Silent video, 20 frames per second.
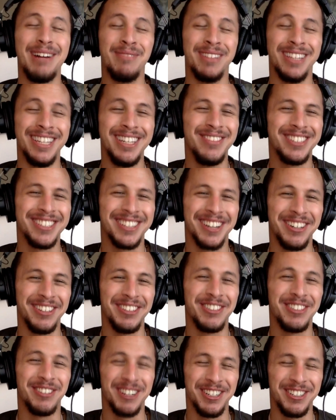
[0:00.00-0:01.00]
believe it's
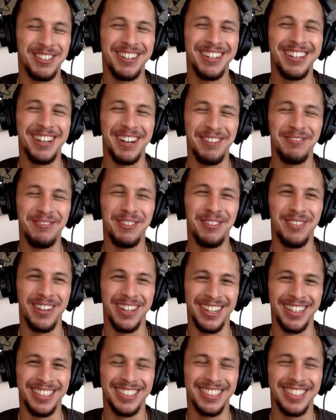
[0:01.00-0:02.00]
called Treasury of
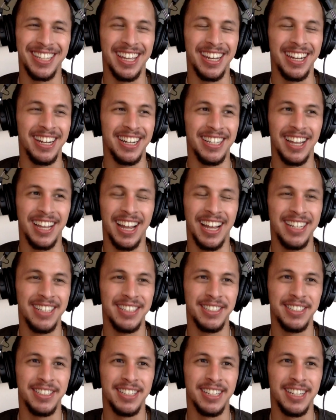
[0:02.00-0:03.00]
Novenas, and it
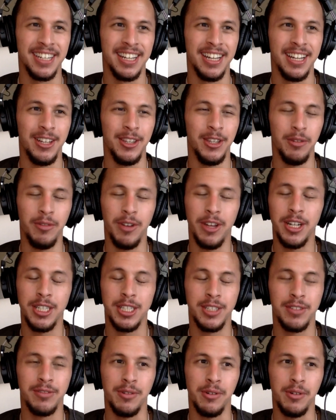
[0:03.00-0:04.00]
has
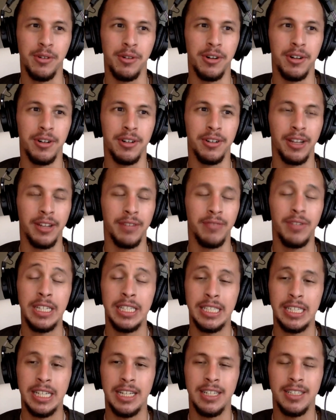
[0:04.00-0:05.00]
novenas for like
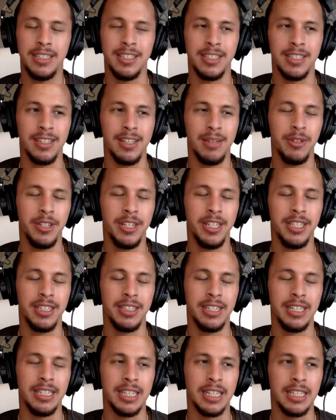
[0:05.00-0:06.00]
feast days and solemnities
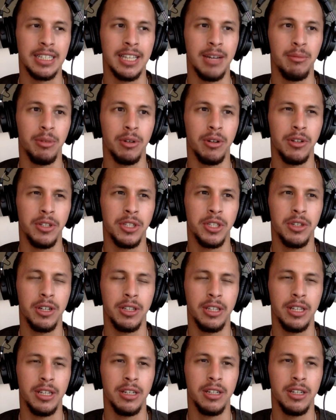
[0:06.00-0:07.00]
and things like that. But also,
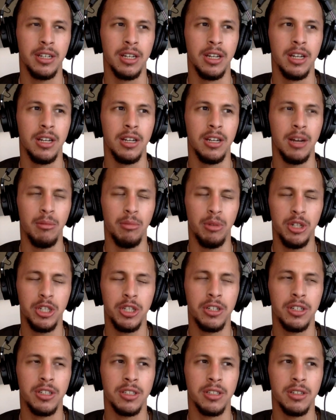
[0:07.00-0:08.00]
I'm
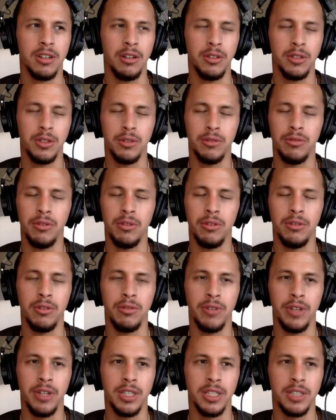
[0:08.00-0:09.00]
pretty sure it's also full of
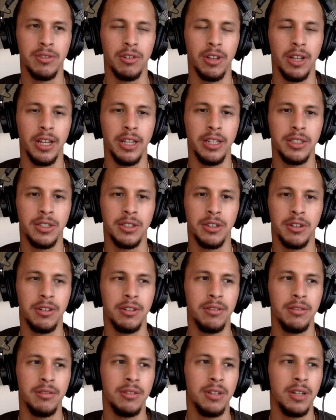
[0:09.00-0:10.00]
novenas for like
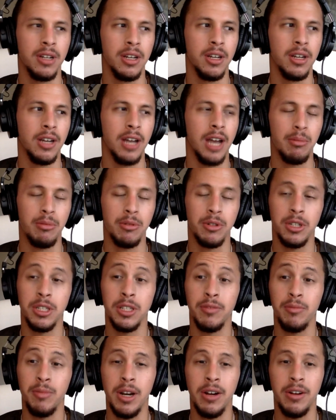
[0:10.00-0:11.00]
certain
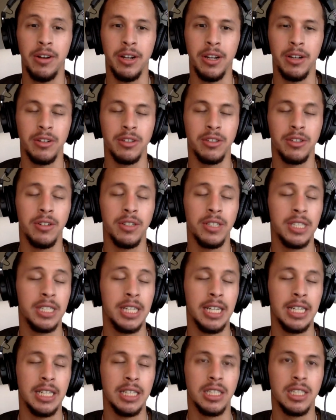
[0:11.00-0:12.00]
apparitions of Mary or certain
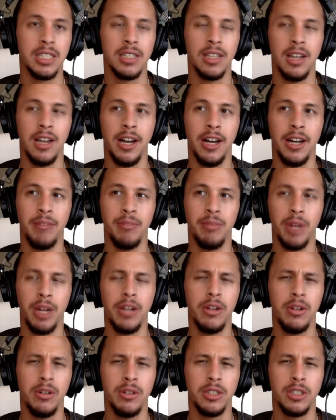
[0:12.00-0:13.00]
saints. But
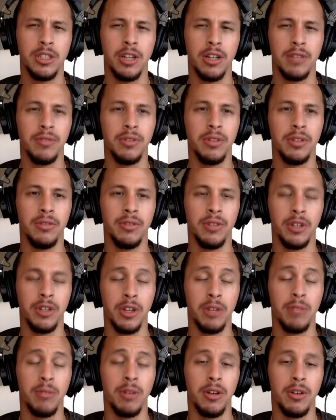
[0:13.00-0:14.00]
I know it's chock full of a
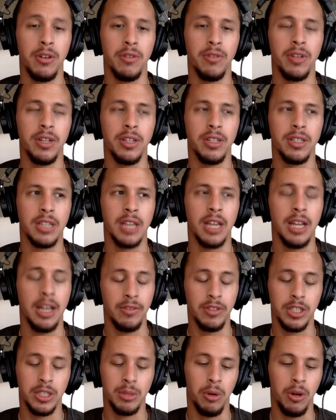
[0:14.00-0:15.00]
good amount of novenas. I
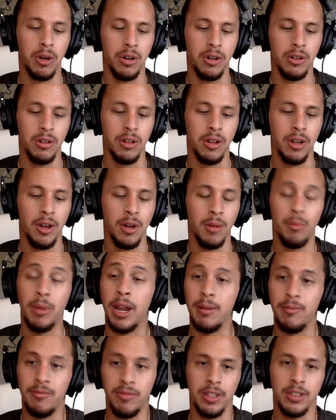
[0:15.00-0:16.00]
have a small
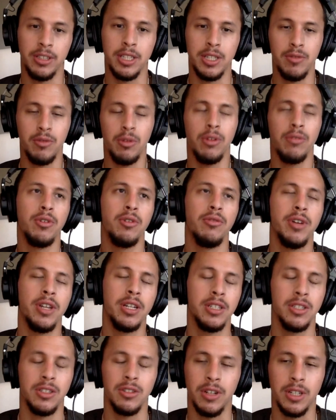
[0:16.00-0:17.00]
pamphlet that's full of
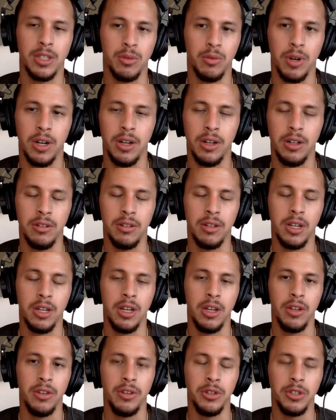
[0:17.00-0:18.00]
novenas, so that's where I'll
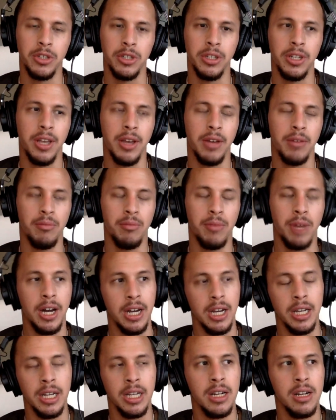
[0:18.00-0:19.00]
usually get
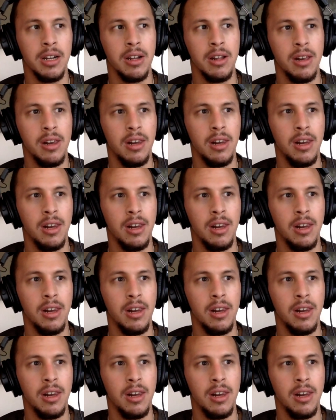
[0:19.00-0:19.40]
mine.